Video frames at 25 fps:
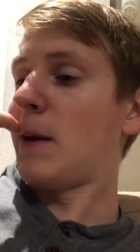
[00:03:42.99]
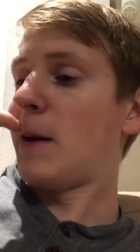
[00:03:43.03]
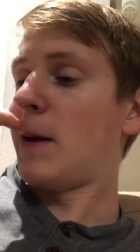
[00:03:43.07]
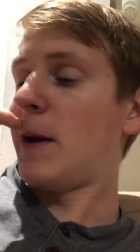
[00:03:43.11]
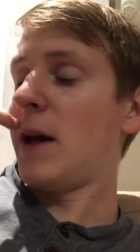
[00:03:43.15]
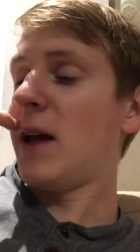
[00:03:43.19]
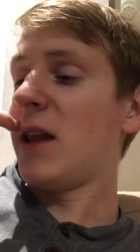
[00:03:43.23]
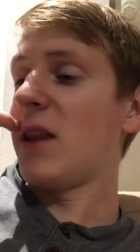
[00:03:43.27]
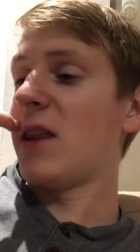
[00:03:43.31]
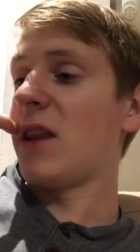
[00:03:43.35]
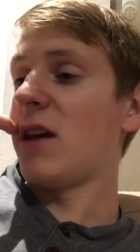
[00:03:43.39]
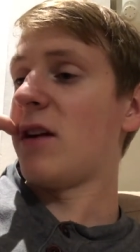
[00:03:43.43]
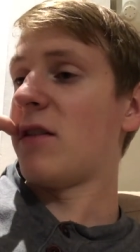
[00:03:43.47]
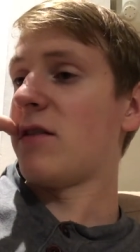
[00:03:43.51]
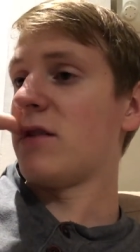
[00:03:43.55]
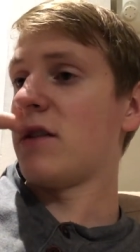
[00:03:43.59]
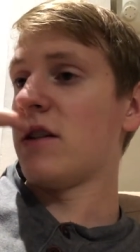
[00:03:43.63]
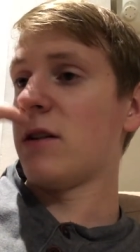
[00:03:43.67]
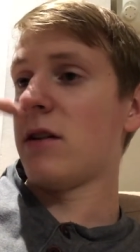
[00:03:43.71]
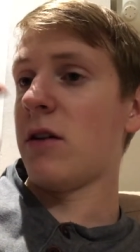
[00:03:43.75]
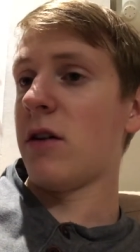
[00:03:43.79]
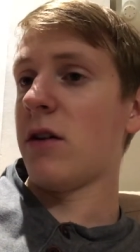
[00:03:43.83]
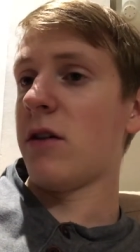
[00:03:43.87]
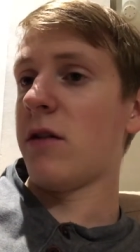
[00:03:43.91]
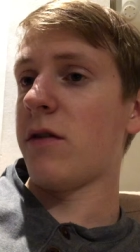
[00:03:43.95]
again,
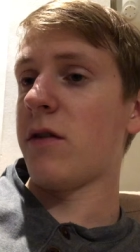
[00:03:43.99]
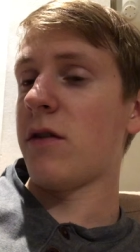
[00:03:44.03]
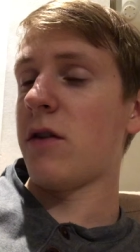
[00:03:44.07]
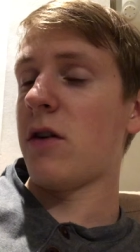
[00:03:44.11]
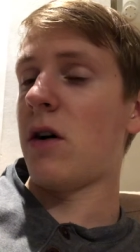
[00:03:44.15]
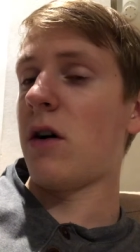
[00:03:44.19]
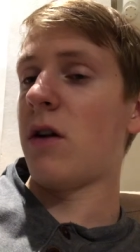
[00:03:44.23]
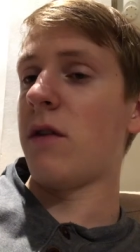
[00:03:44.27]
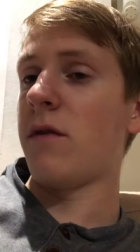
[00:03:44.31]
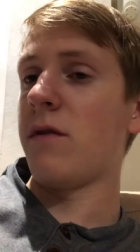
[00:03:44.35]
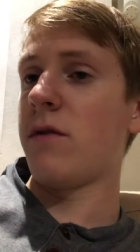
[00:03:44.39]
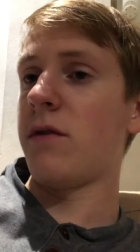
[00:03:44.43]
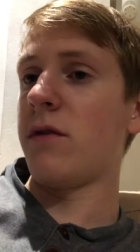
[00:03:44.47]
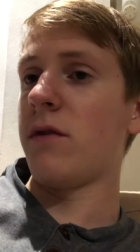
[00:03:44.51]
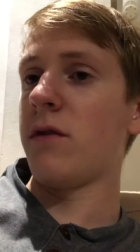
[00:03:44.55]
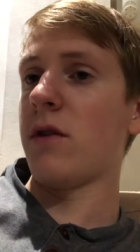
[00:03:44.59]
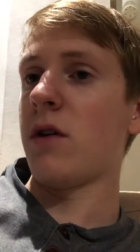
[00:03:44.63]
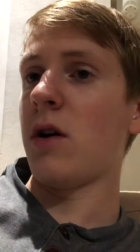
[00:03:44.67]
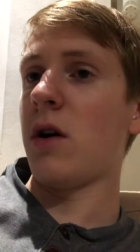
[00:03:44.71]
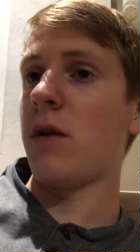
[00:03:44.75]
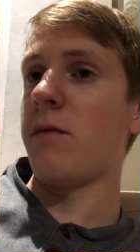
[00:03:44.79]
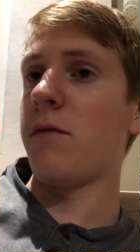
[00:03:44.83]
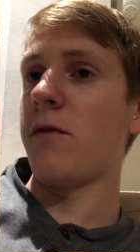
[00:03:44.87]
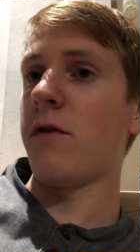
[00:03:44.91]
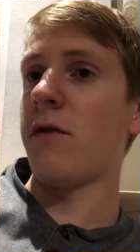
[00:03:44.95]
there's a lot of comf-
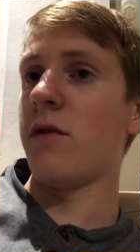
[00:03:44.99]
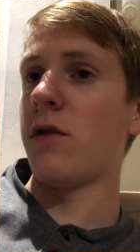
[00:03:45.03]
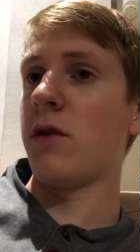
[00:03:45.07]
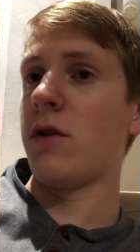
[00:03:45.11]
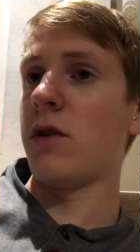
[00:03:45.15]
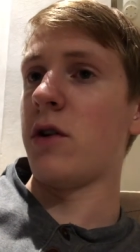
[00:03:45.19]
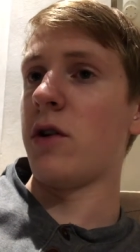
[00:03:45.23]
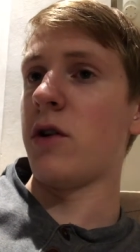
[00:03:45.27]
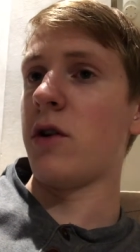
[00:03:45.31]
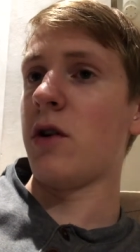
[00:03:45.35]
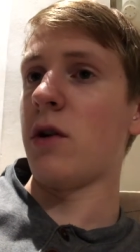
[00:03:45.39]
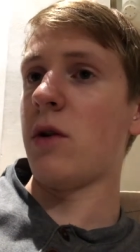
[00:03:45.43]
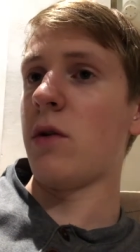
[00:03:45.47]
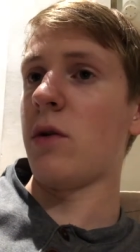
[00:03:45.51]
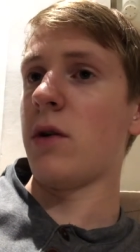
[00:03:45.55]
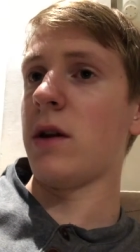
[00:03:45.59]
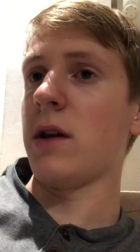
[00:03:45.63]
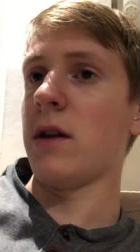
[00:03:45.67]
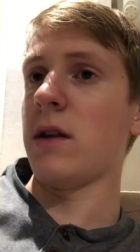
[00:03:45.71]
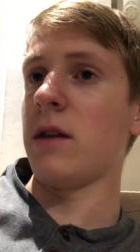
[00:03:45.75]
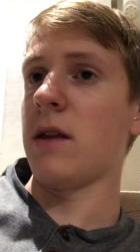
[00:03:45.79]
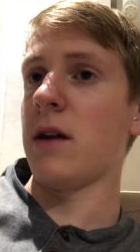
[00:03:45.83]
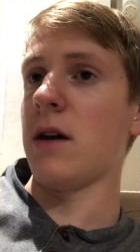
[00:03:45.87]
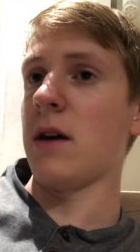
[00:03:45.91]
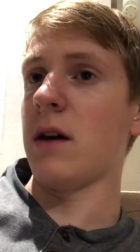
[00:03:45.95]
comfort
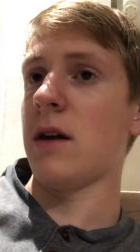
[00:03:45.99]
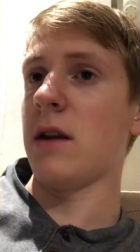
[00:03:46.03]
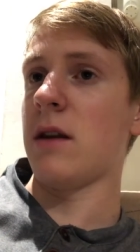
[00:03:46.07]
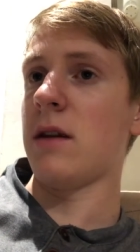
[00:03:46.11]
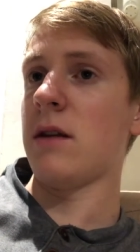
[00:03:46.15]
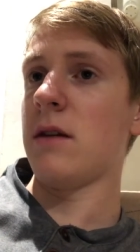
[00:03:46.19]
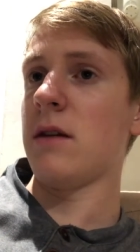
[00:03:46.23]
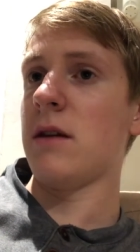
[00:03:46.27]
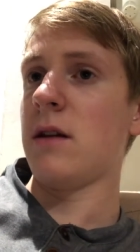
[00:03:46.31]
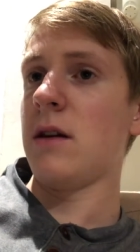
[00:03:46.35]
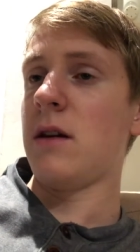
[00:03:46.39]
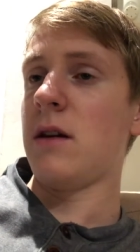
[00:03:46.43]
knowing that